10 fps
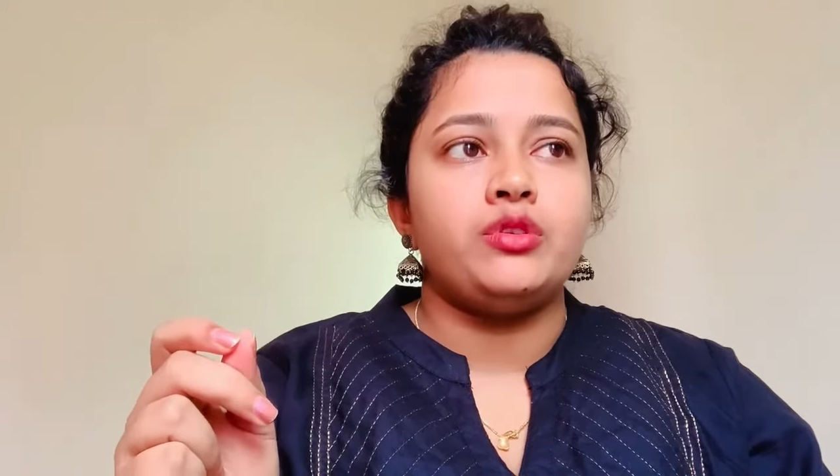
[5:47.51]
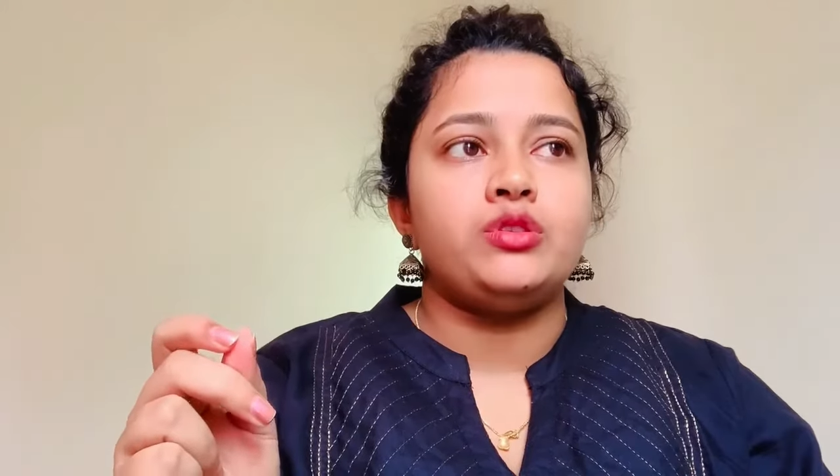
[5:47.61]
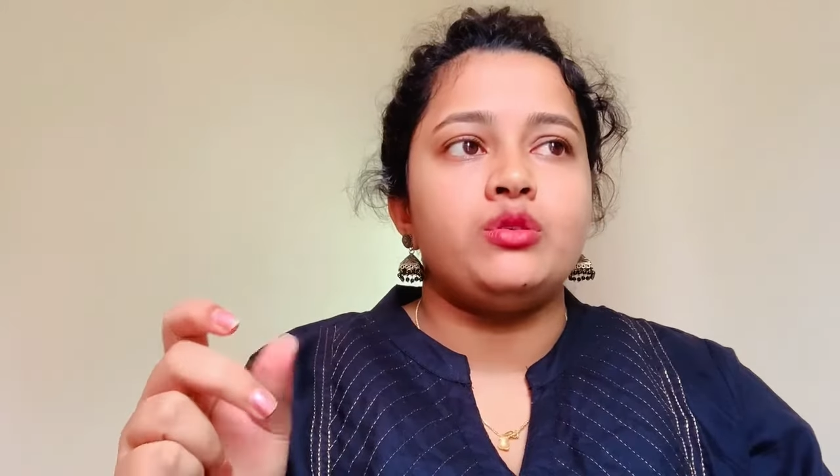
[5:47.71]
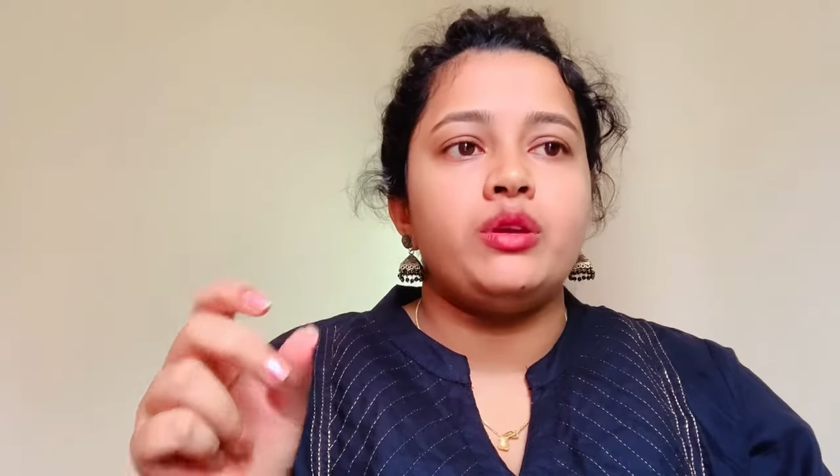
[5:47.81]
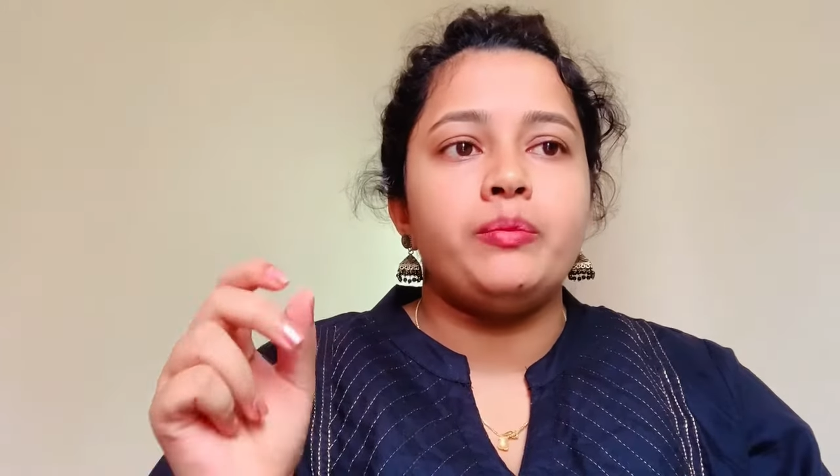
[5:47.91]

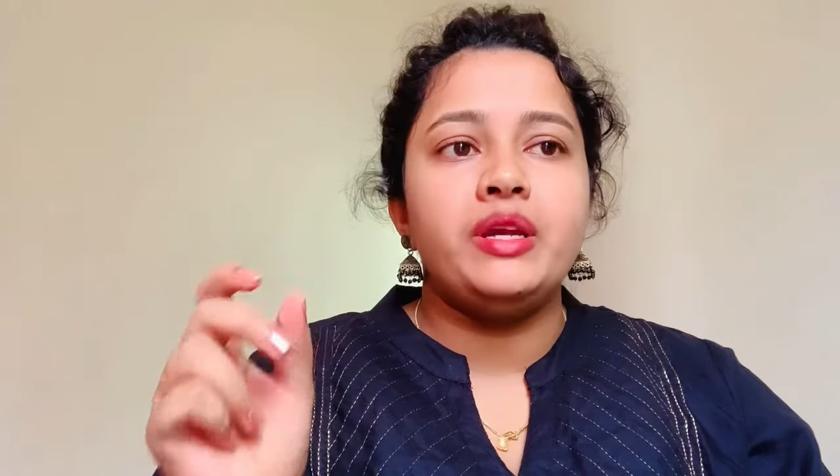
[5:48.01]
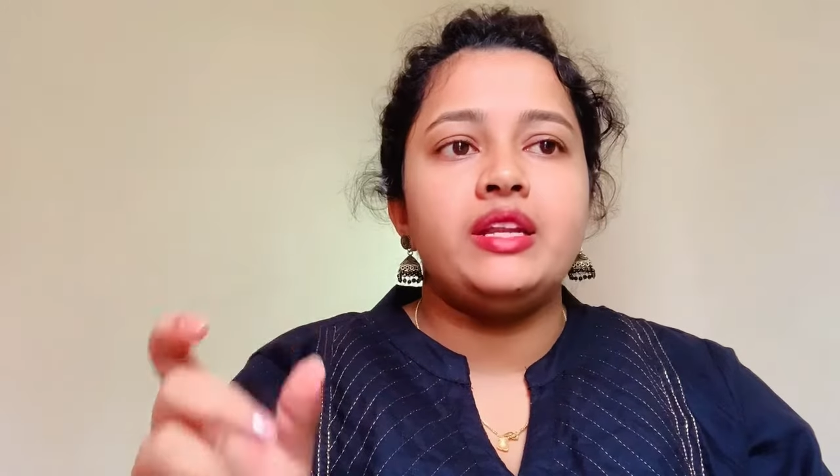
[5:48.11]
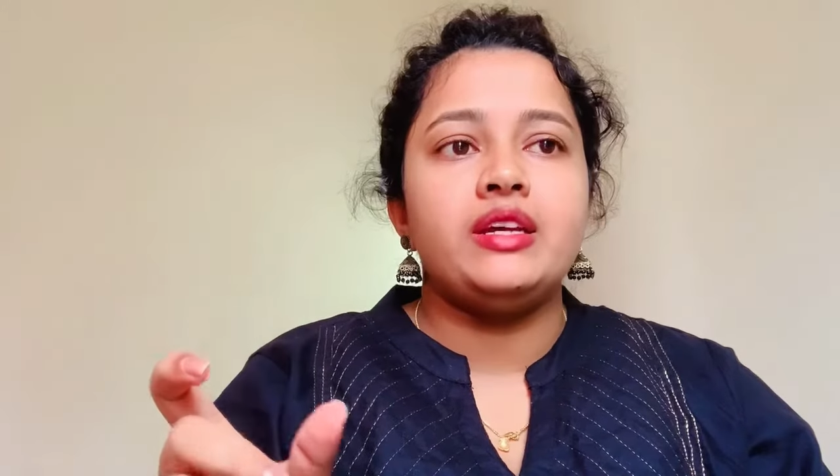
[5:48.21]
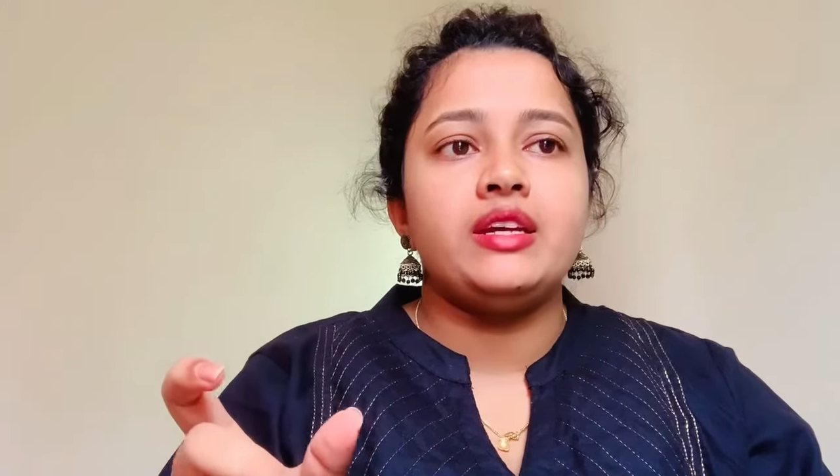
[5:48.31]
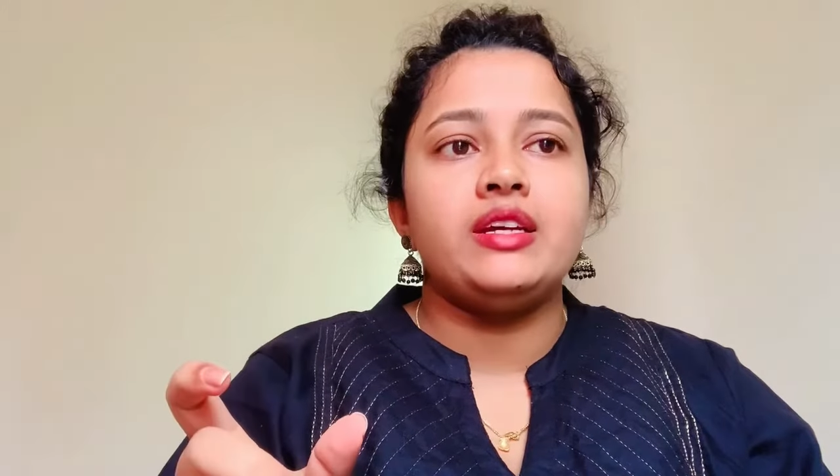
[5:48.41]
So the
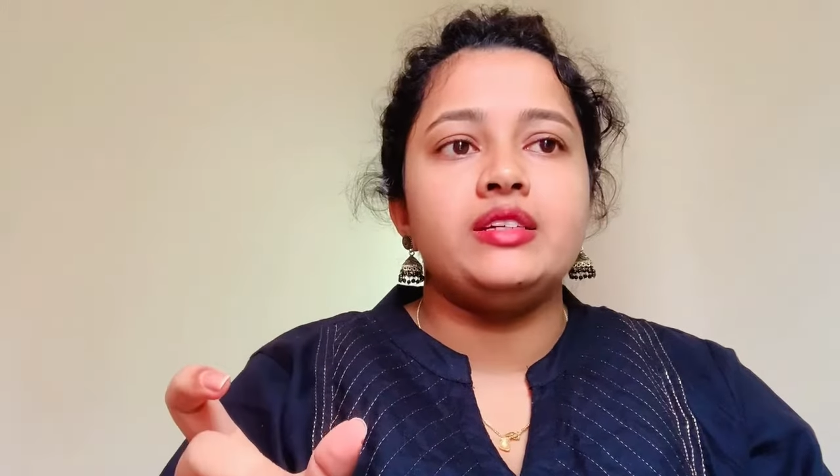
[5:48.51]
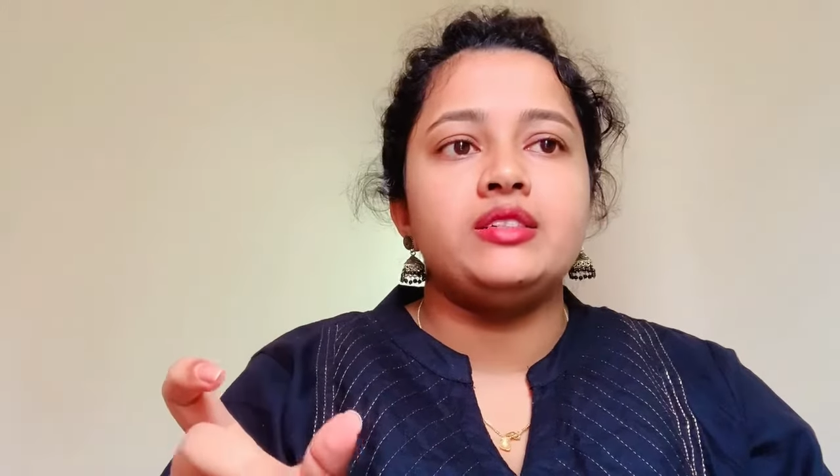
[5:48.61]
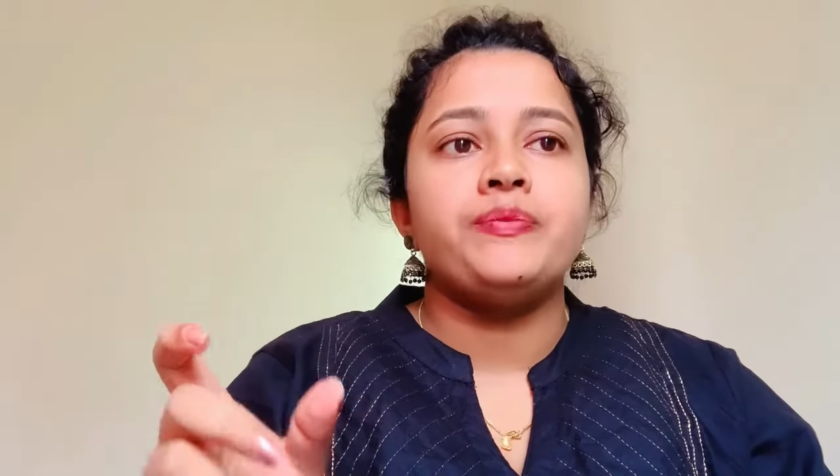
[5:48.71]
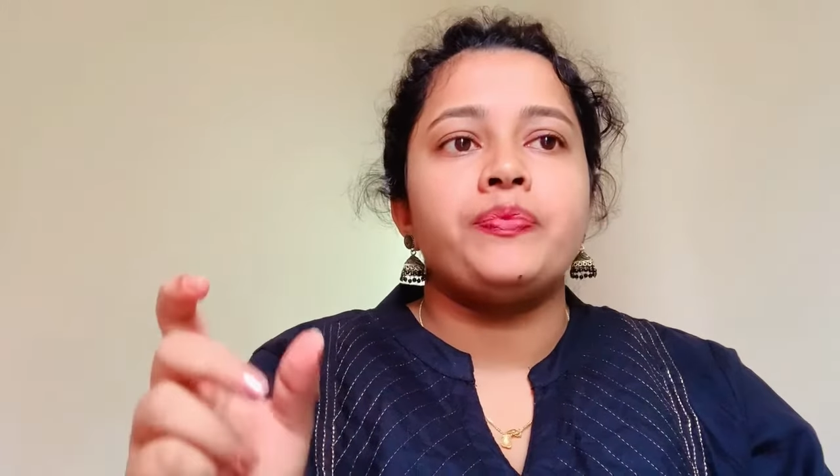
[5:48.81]
meaning is